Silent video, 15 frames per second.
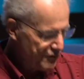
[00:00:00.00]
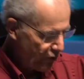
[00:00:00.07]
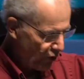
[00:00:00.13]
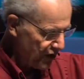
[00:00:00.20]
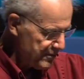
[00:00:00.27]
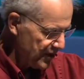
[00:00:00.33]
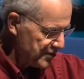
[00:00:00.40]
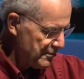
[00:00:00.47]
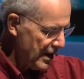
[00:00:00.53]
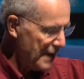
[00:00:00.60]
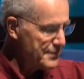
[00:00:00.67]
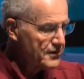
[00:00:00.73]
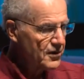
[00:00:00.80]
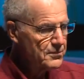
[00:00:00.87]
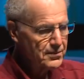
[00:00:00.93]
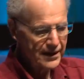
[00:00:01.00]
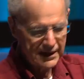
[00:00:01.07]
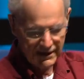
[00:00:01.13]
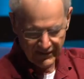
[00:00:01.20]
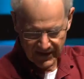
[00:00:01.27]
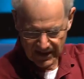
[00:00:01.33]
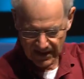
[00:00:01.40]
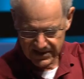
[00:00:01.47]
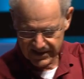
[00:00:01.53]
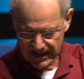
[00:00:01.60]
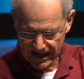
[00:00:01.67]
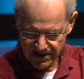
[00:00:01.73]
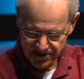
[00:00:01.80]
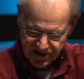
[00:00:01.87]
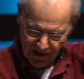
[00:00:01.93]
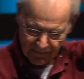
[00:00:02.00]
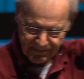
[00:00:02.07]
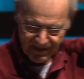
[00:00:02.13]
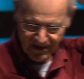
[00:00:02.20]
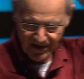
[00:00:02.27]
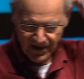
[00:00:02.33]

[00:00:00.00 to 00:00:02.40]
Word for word: fourth most popular breed in the United States. So